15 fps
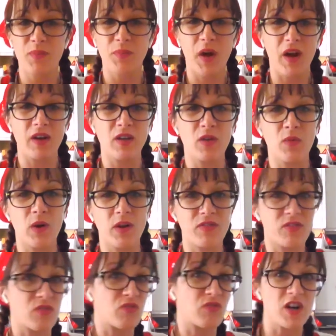Part of you
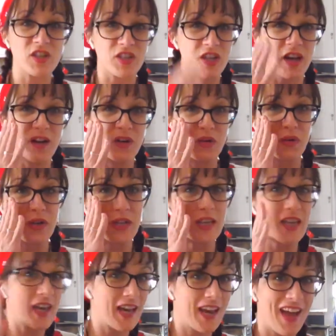wants to rush out
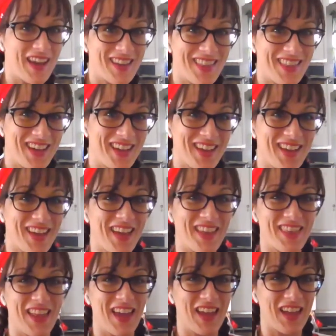and get out of there,
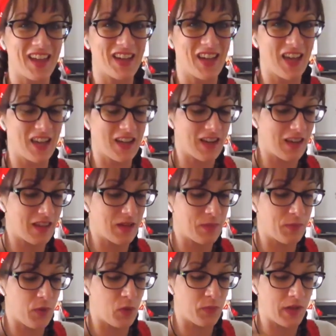and then another
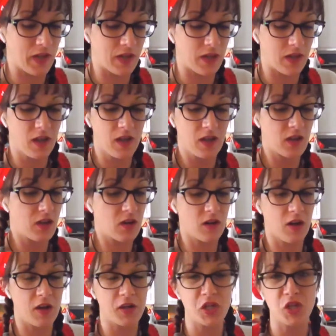moment you're
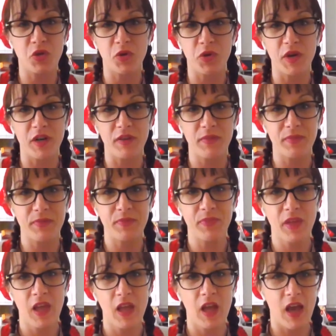not sure.
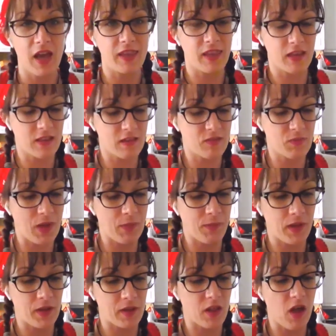I think this might
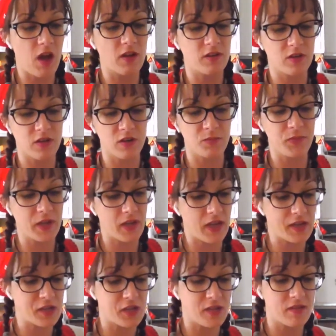be a long-term
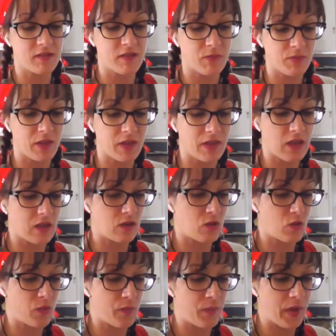connection, something that
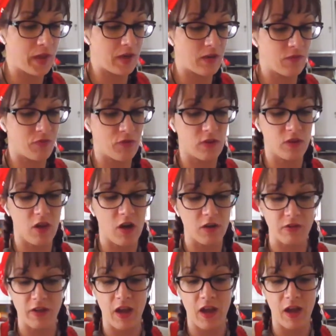you have been in for a
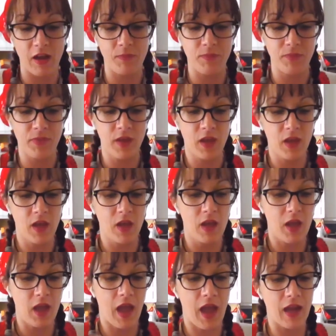long time,
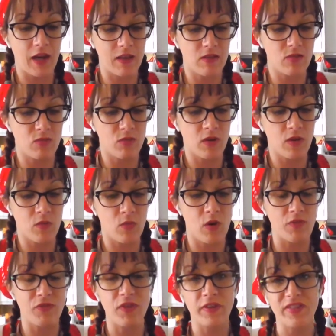and it's
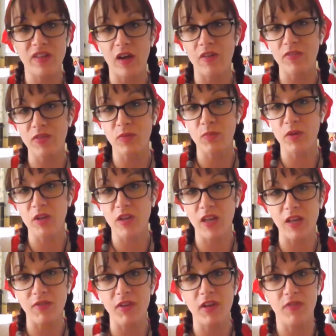what feels comfortable,
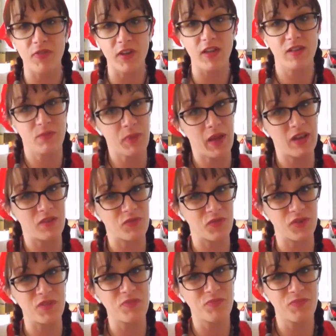even if it is
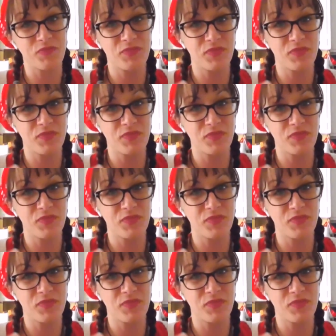painful.